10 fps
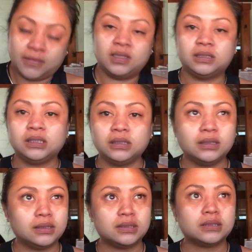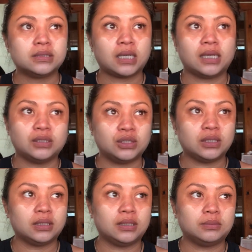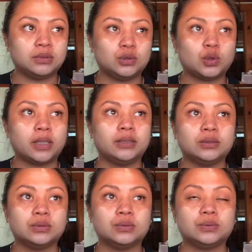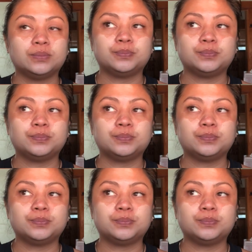See, this is the kind of shit that I'm trying to